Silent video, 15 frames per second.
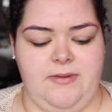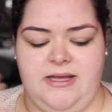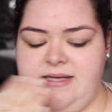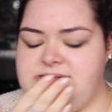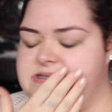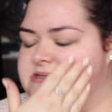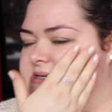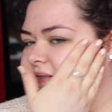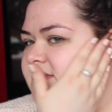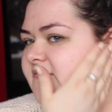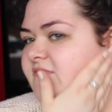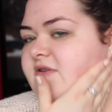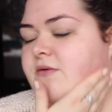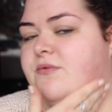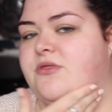Because it doesn't
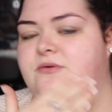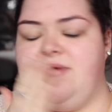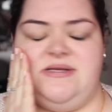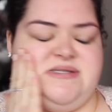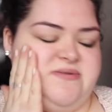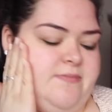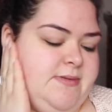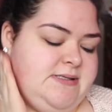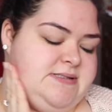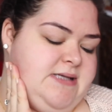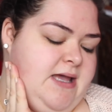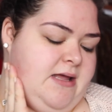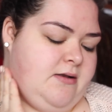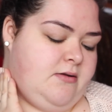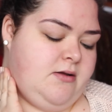fit with the rest of my
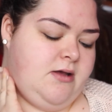skin.